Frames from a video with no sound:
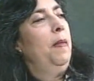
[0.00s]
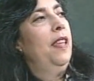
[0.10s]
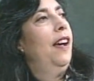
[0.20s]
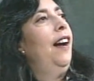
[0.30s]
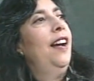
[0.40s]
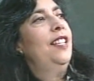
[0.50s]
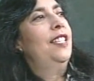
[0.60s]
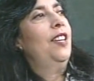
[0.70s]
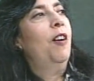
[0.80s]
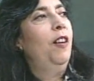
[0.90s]
I
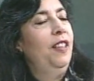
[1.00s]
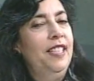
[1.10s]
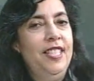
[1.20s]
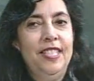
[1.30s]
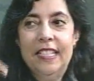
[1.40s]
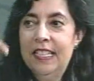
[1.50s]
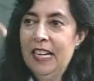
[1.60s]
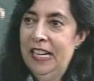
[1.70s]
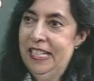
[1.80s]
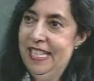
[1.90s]
see all of these
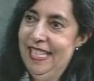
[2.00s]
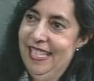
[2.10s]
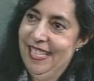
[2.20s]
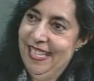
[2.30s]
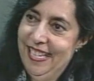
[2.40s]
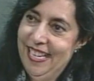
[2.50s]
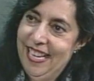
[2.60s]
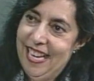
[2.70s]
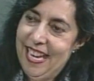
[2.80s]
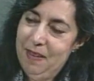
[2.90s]
guns
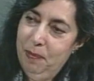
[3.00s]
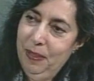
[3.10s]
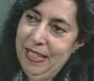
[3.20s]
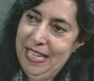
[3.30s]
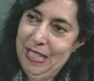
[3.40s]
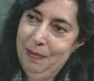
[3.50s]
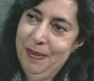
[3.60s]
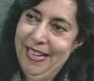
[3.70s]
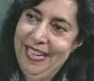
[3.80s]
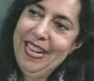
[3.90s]
and
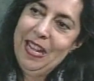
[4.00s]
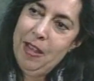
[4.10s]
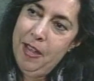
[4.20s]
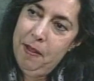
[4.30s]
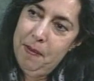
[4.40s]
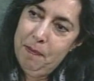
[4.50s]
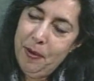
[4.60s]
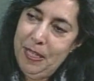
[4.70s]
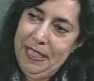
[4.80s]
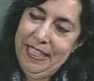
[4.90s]
policemen
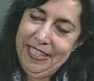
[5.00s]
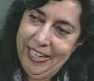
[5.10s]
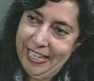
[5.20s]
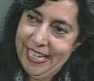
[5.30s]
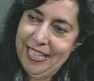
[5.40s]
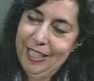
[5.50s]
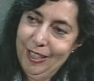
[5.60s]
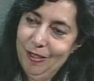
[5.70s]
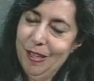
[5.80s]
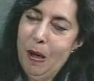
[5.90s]
pointing their guns
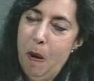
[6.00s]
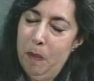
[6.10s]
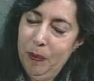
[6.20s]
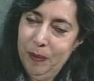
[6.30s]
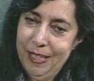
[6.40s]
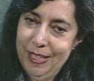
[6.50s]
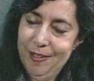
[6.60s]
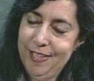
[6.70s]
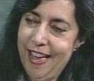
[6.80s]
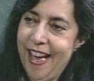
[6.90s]
through the open
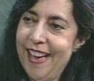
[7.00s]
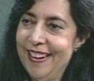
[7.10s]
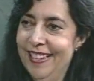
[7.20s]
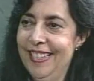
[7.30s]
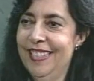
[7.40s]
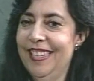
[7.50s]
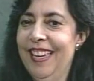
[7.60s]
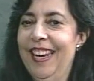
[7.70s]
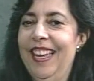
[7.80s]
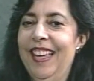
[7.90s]
windows at us,
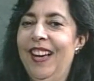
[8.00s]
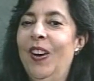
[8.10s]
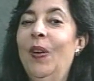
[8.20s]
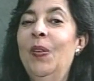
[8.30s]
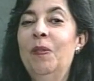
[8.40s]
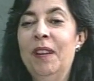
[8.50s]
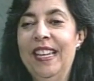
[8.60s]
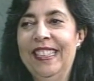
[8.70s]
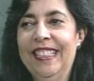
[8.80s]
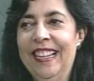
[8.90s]
and oh my
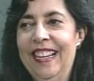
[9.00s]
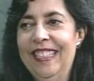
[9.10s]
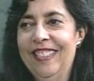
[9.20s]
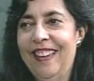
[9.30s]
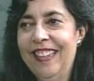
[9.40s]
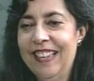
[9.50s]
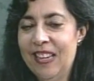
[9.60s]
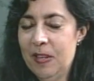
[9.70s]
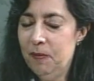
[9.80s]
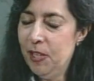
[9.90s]
God, so I got
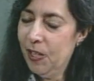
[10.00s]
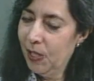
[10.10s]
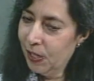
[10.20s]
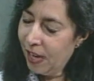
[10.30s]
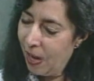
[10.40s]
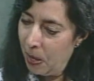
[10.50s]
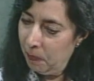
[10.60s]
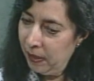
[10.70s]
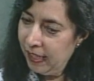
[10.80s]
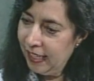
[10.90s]
up very
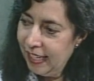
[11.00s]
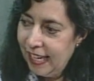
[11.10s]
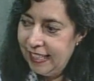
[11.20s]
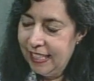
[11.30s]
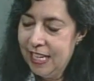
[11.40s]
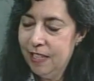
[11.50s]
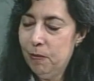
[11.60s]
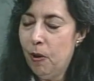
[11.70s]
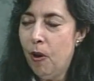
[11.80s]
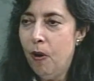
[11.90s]
calmly. The kids were
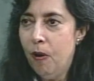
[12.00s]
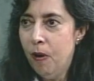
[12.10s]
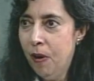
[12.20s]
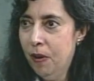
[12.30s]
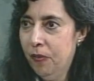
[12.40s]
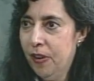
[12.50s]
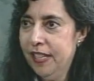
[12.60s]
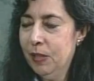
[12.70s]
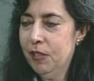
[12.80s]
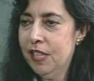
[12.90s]
horrified, they
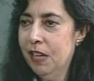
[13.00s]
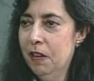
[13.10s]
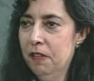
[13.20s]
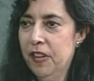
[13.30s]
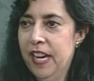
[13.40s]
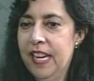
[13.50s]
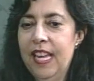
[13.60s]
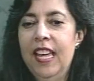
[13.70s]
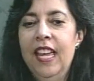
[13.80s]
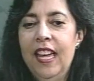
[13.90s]
were terrified,
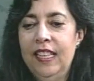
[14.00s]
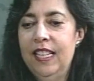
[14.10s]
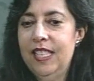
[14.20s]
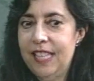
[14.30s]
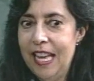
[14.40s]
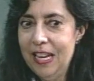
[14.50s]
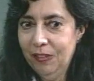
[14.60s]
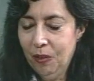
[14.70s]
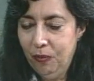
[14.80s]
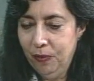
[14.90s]
and they stayed on
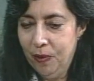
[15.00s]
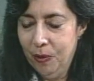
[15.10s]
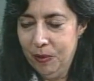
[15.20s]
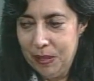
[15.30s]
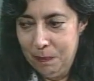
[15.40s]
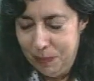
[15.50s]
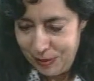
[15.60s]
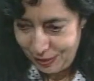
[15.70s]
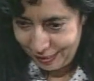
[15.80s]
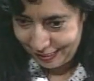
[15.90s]
the floor with their
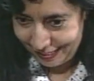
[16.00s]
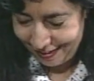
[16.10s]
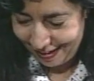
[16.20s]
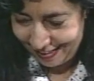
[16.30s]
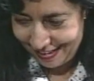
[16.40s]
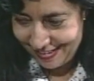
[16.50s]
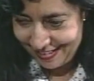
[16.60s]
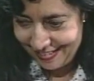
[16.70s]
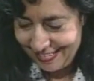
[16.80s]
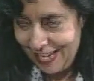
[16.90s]
brushes in their hand. They
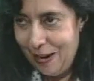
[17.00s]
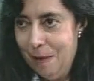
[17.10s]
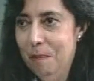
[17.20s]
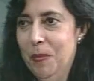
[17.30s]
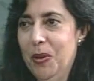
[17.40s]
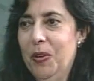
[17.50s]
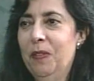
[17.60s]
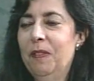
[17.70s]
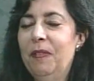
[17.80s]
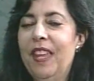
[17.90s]
didn't dare move.
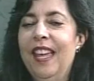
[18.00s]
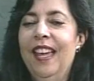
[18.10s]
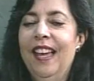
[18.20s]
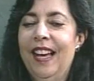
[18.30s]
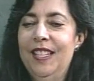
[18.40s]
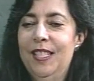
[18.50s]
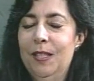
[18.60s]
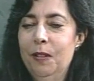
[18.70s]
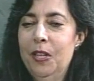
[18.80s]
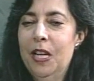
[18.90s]
I
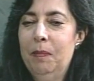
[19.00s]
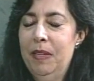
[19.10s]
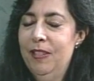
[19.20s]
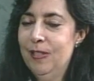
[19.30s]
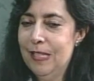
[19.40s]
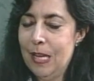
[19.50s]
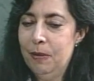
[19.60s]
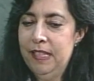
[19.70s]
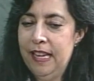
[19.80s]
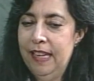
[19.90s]
stood up, and just as I was
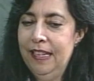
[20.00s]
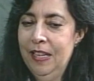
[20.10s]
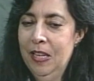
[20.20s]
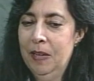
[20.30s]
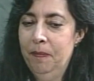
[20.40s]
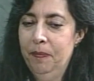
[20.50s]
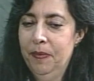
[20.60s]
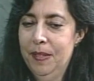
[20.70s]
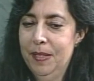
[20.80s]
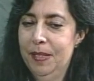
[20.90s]
standing up,
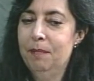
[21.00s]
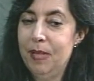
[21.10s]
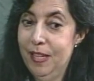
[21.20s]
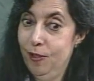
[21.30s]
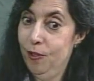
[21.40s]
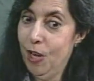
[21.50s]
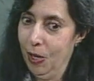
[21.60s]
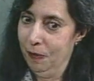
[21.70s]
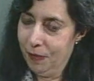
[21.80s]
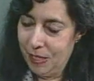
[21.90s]
this big
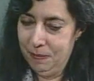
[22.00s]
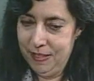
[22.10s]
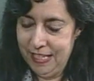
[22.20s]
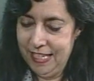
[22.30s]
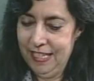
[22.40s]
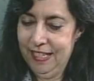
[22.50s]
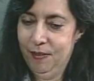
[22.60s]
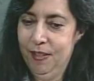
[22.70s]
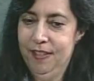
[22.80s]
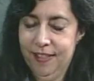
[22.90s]
sheriff comes in with
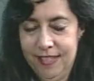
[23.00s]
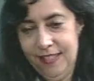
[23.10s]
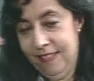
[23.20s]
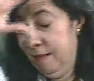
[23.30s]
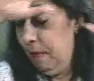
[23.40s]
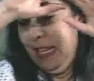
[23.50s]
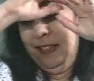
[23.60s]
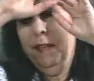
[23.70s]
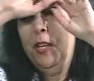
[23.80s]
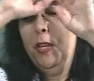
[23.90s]
his,
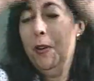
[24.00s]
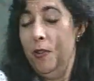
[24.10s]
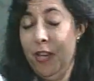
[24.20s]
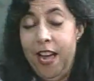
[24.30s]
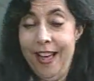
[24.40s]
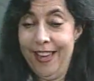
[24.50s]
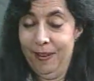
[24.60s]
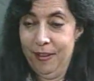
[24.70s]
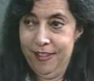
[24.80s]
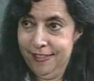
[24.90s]
huge guy
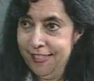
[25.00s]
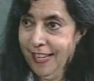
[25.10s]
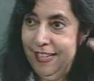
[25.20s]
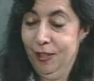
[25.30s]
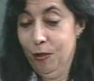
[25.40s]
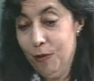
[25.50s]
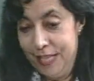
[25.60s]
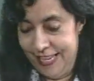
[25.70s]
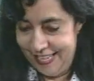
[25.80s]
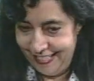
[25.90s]
with his gun, 2
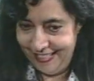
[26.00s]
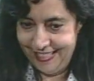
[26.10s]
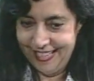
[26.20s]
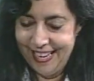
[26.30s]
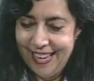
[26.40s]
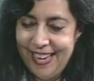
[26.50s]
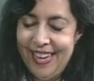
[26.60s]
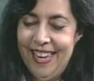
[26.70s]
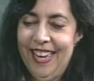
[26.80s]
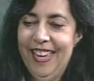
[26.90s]
guns,
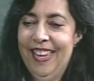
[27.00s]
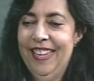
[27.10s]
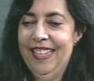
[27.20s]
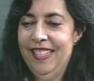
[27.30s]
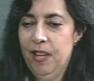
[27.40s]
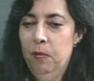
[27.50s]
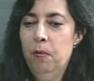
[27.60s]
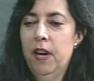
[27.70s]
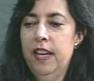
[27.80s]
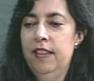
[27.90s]
and he said,
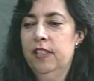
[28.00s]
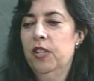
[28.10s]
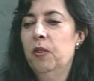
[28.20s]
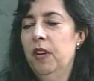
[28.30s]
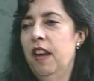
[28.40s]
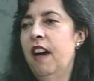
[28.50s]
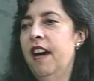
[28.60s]
"What is going on